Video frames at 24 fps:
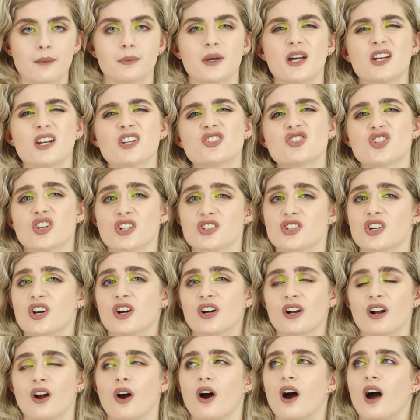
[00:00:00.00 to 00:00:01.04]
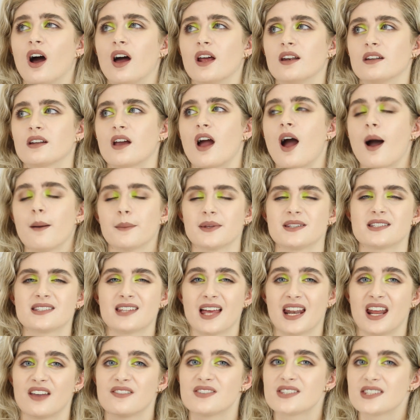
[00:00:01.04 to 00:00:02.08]
I'm gonna judge her on comments
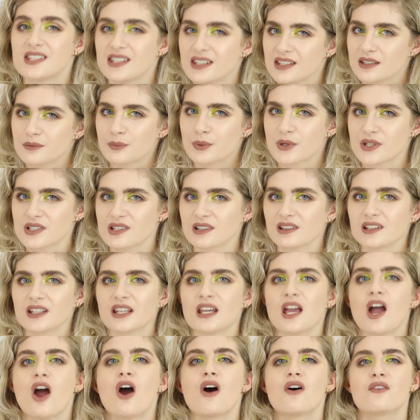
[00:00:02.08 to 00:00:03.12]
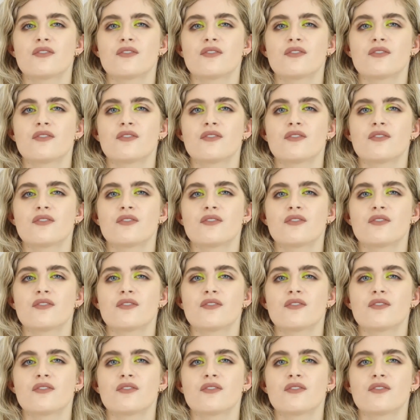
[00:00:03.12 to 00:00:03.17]
that I've seen personally